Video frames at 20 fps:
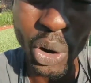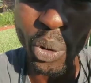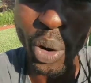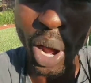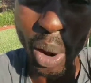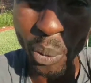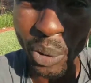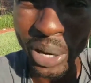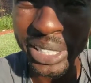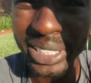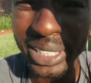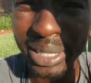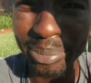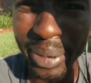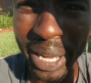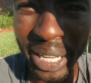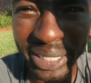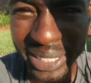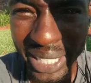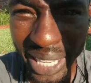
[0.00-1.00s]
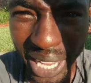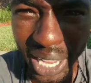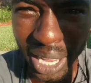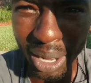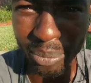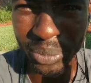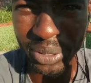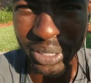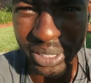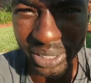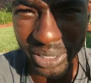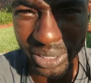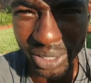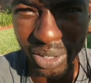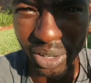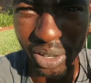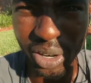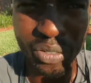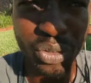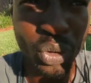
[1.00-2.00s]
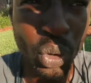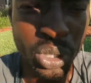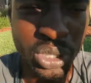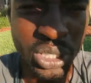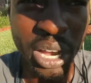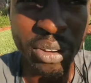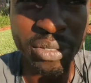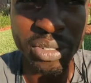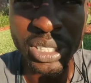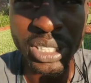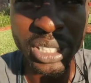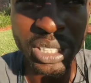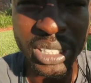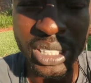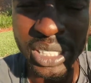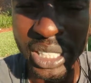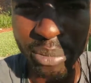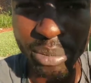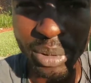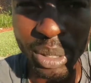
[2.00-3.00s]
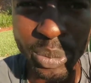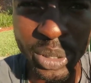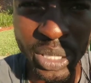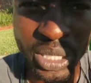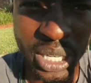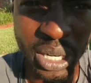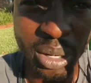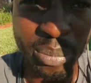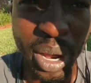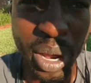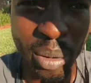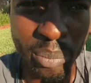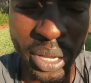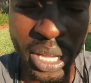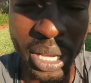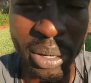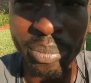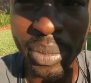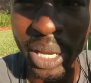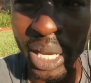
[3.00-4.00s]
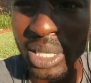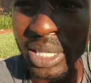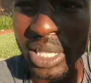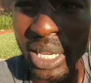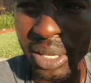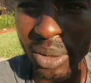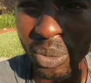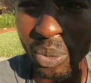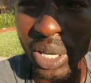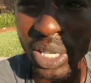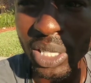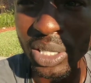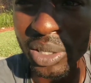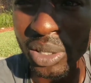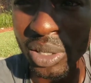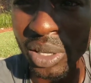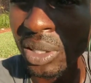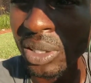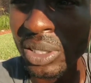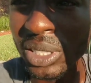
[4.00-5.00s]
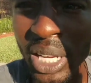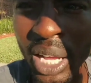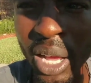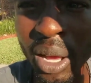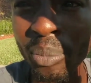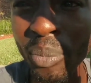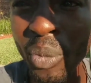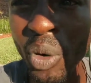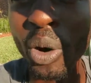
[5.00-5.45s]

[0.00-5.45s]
yo, I wasted my time with this girl. Of course, obviously, the same can be said about men. Men tend to waste girls' time